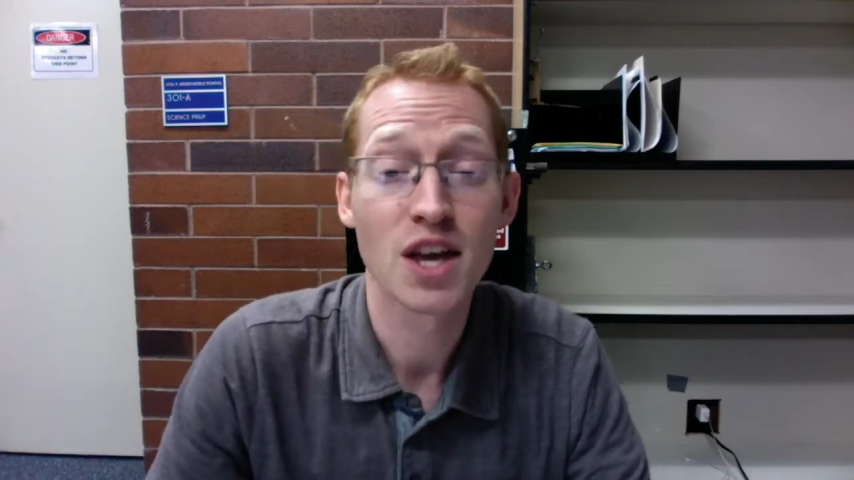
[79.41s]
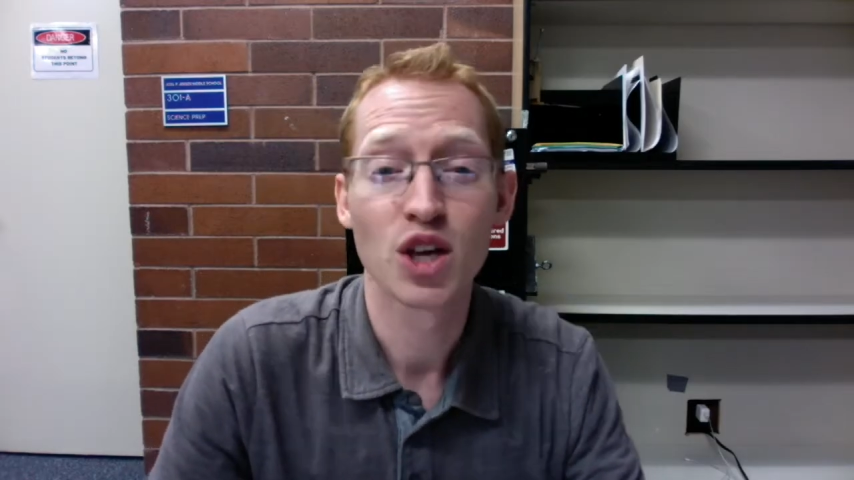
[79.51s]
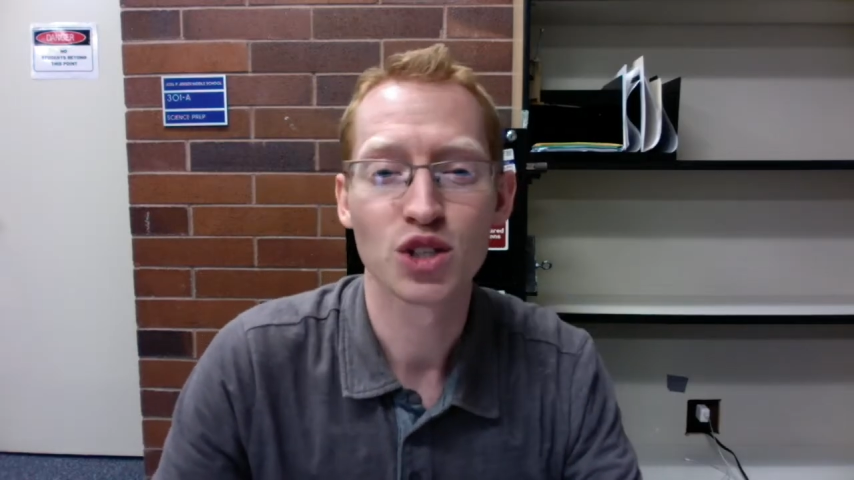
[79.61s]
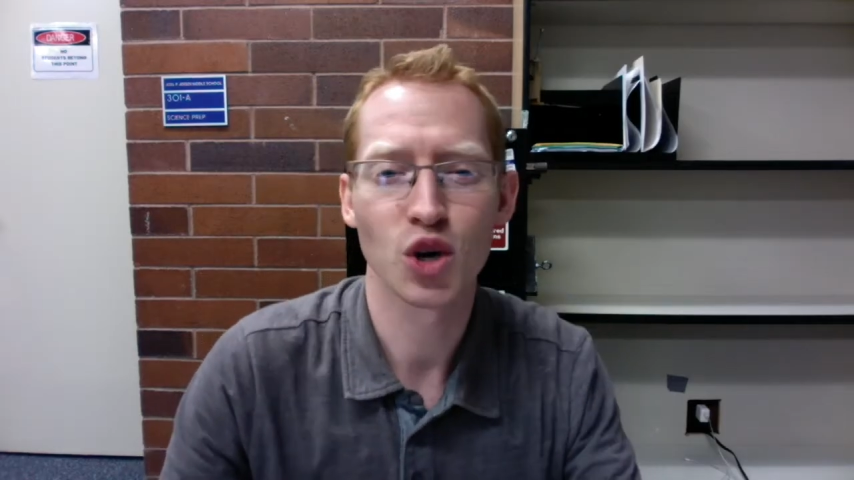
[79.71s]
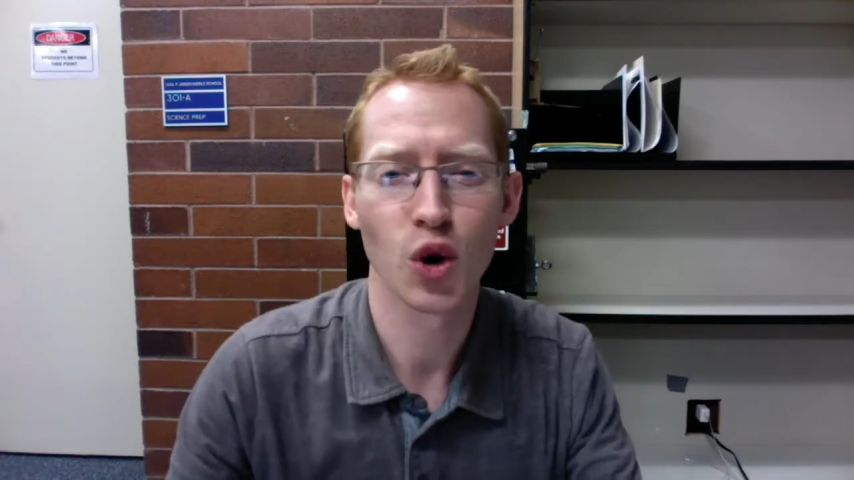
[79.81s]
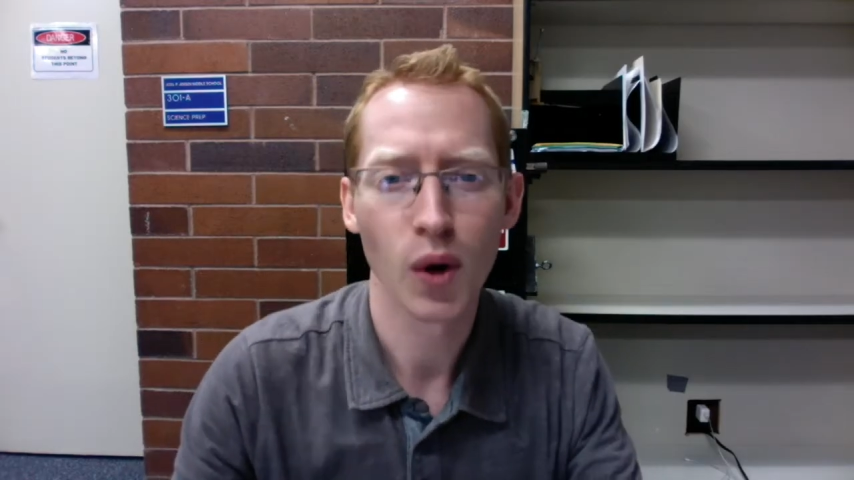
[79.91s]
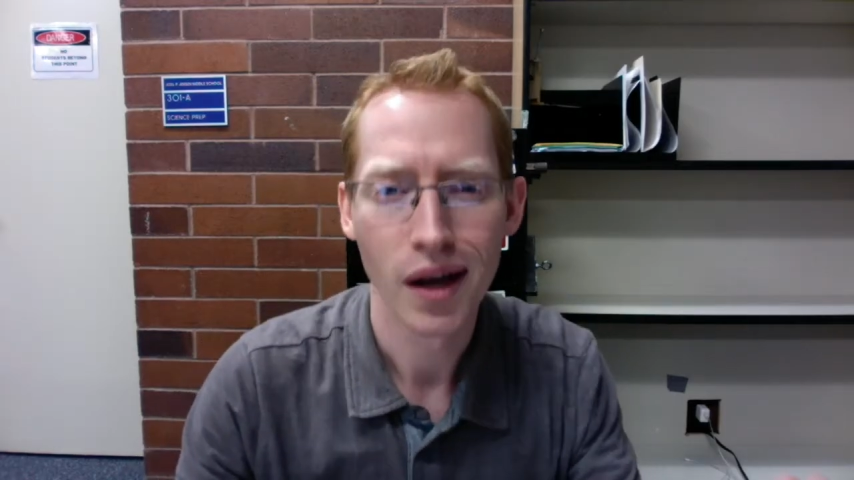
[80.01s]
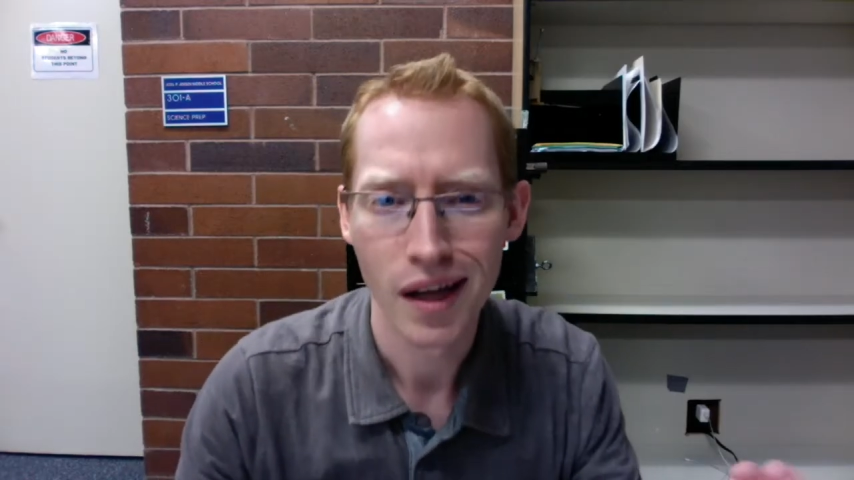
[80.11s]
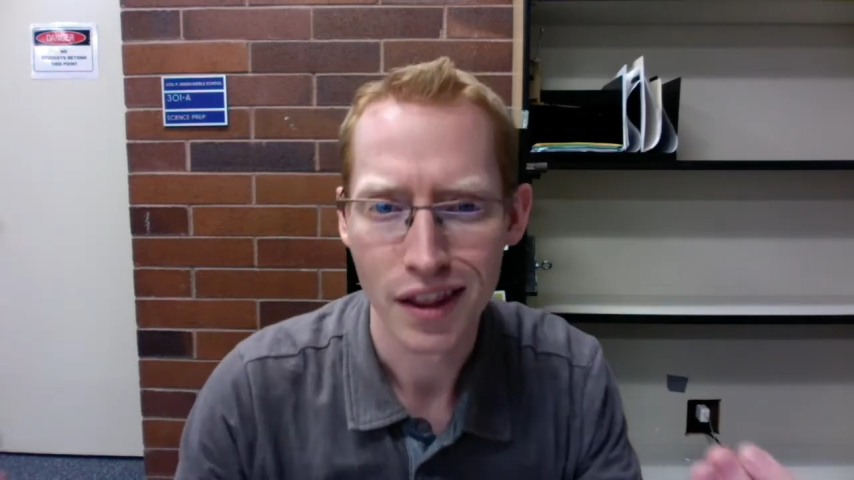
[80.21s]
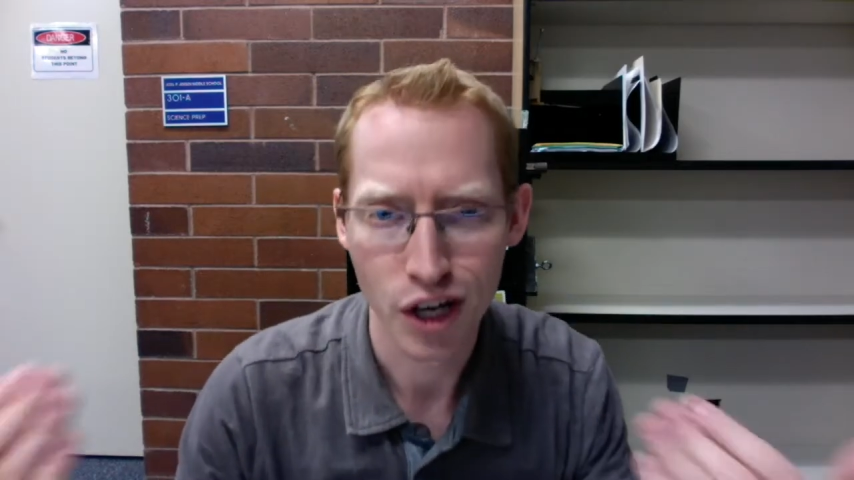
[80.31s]
So
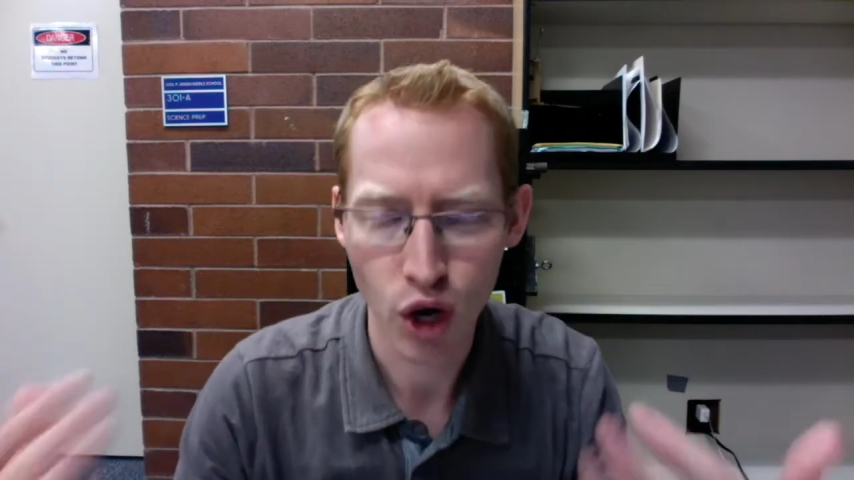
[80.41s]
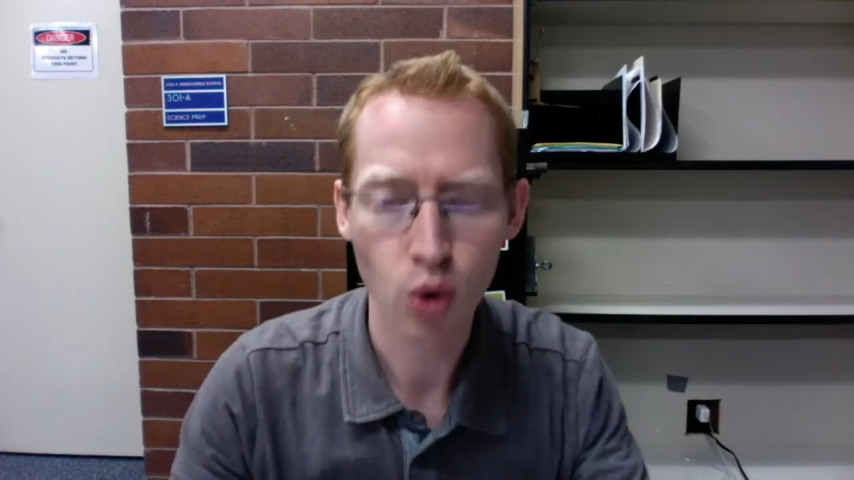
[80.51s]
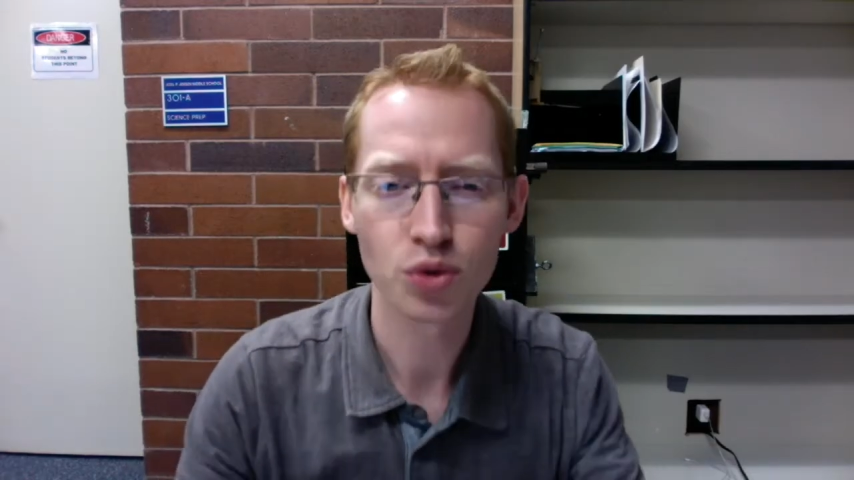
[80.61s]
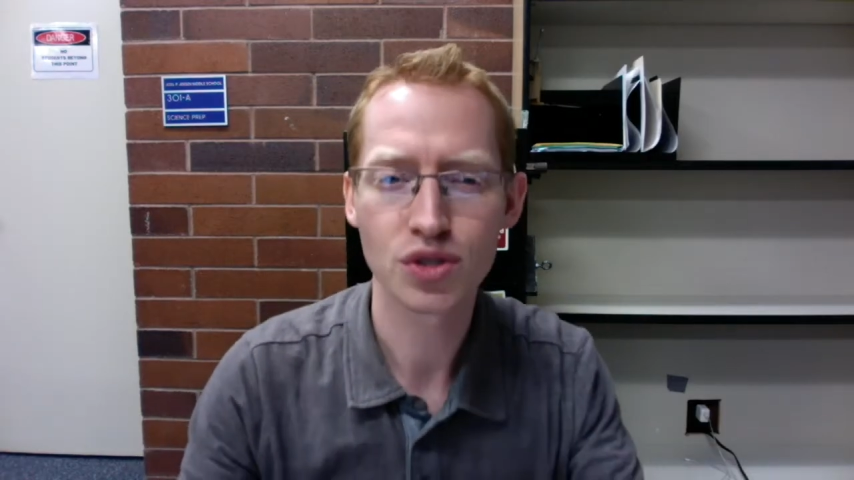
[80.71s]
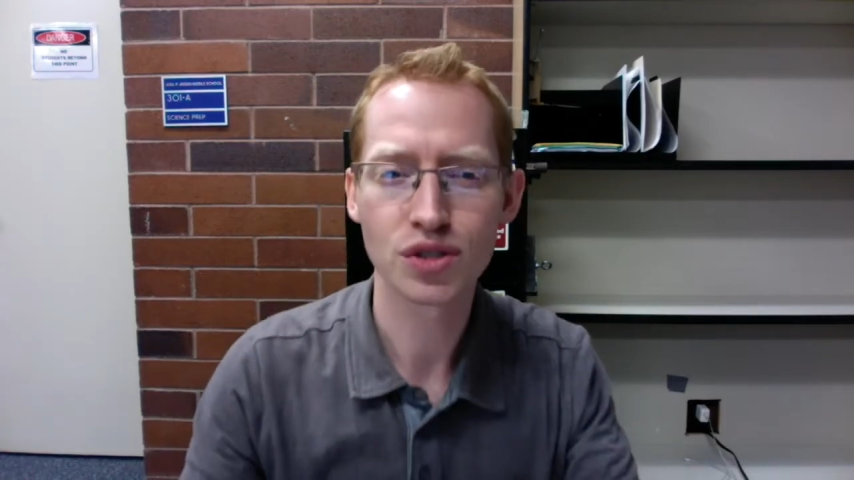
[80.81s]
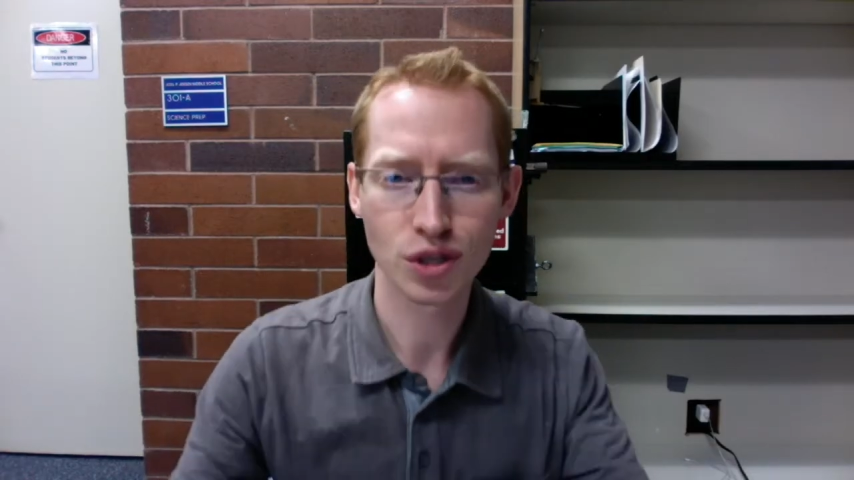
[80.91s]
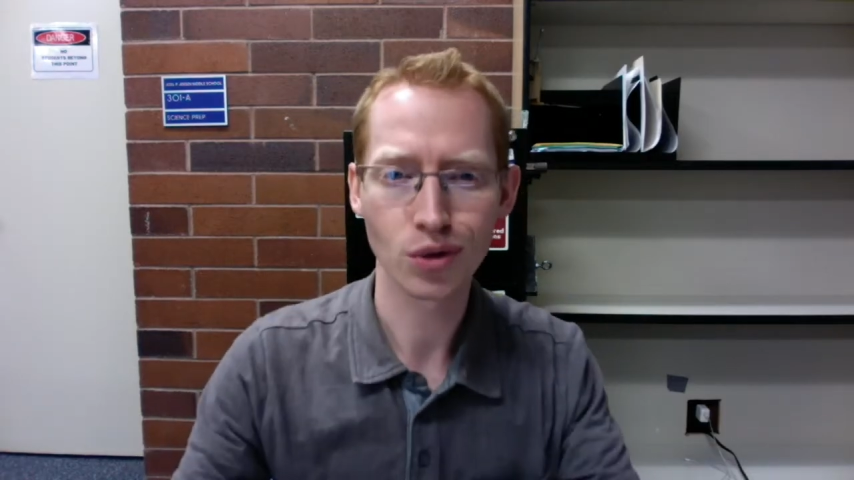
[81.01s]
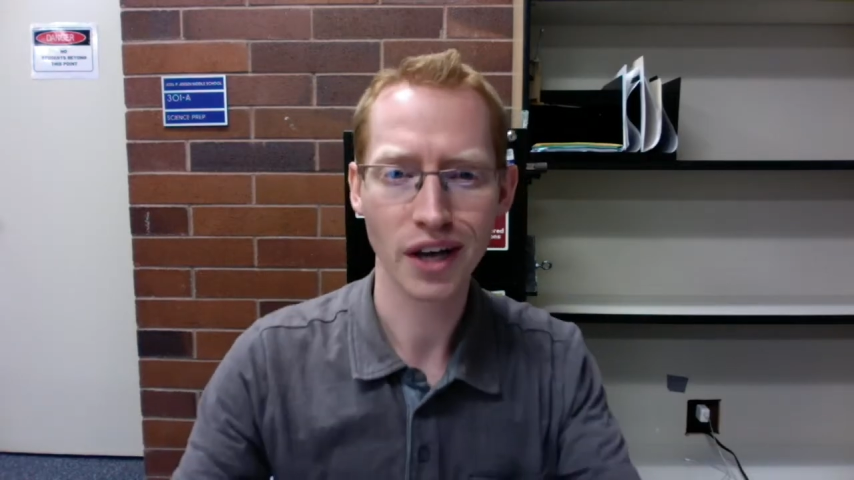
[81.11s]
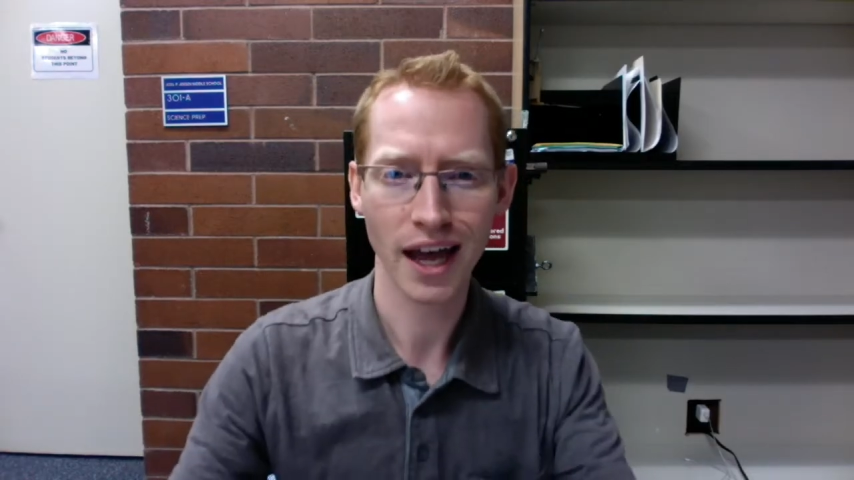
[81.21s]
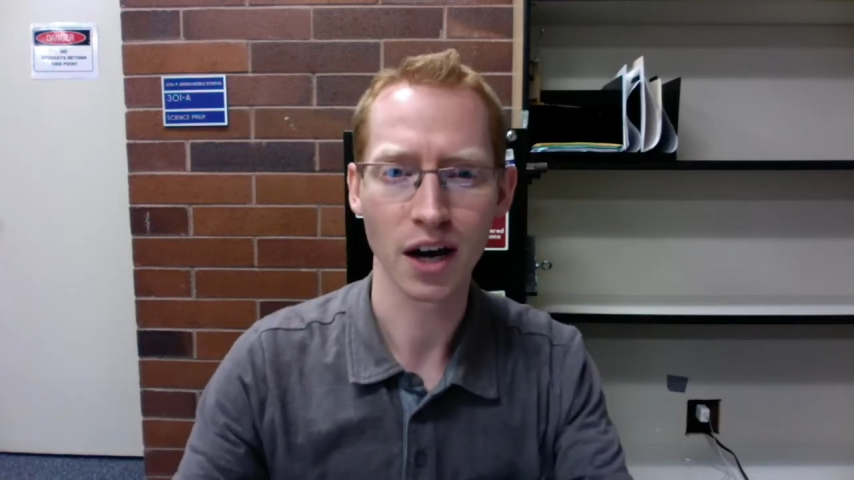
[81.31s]
the goals still
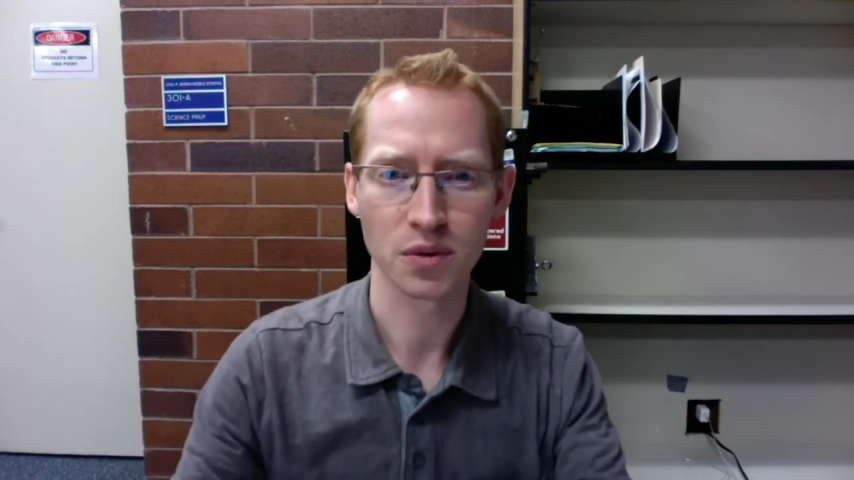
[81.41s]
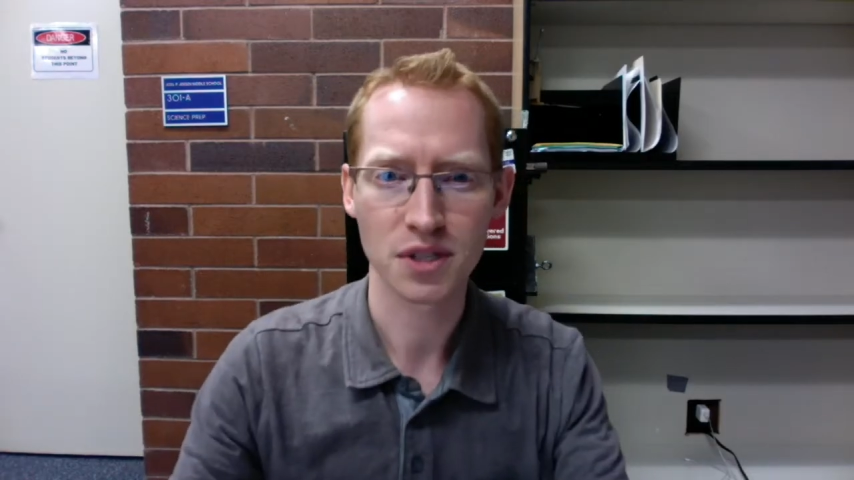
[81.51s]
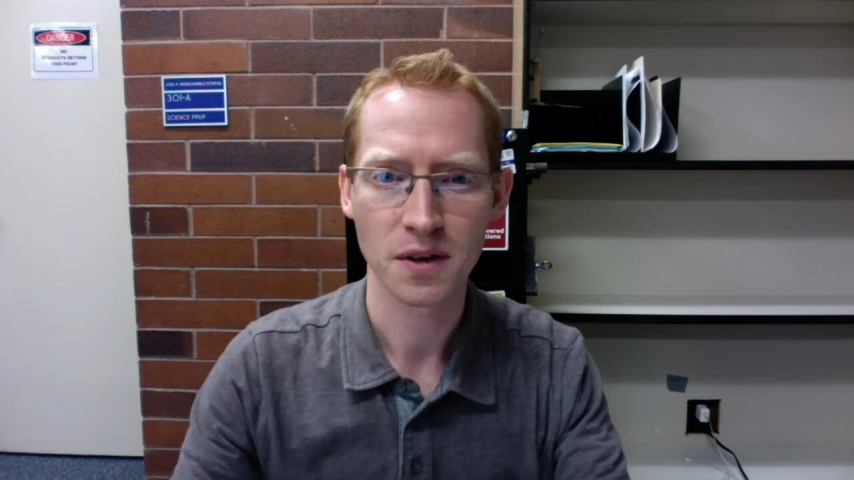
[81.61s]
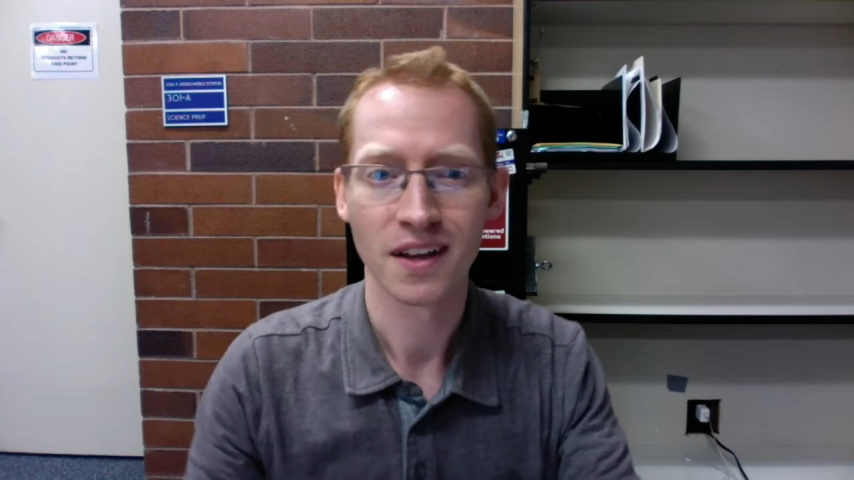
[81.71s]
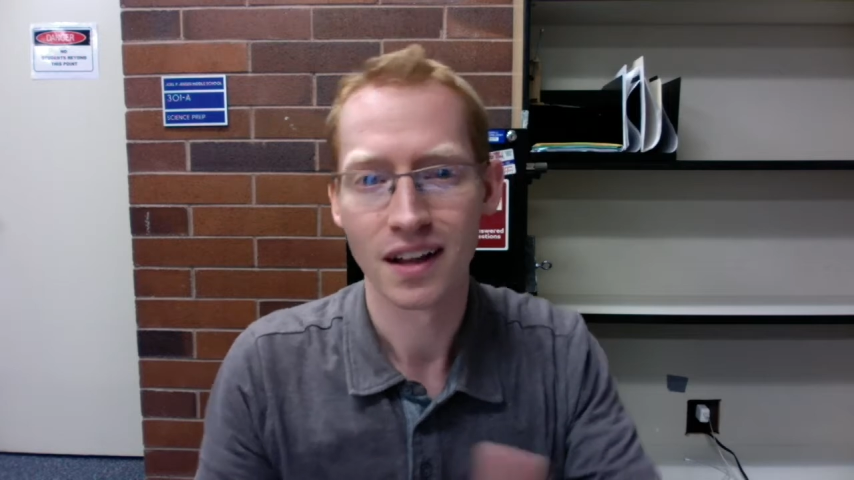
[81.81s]
count.